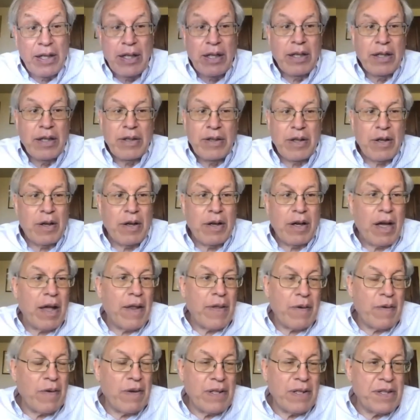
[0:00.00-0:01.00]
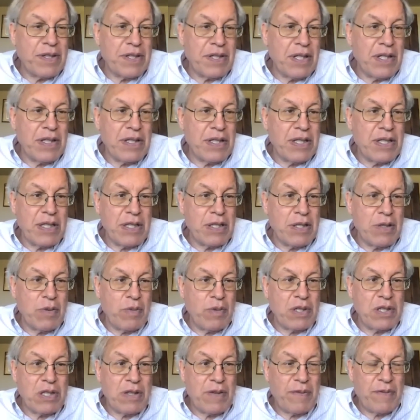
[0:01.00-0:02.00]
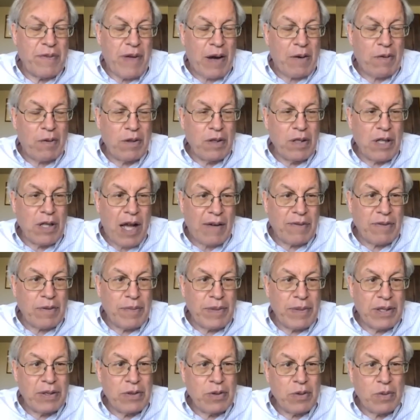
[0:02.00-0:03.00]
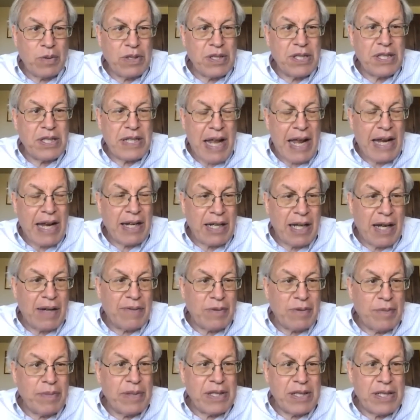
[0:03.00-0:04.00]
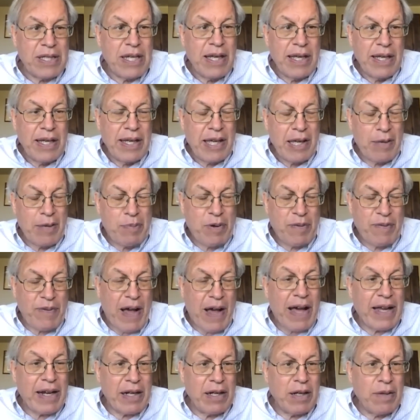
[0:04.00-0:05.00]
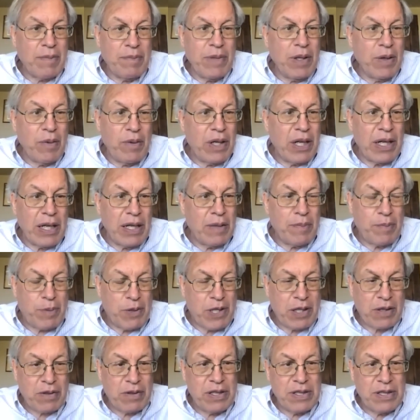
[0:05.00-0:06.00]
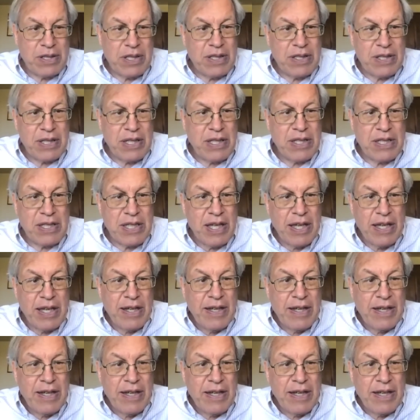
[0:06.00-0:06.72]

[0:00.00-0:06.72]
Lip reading: There are other instances in which the federal government or state governments have provided immunity in particular instances.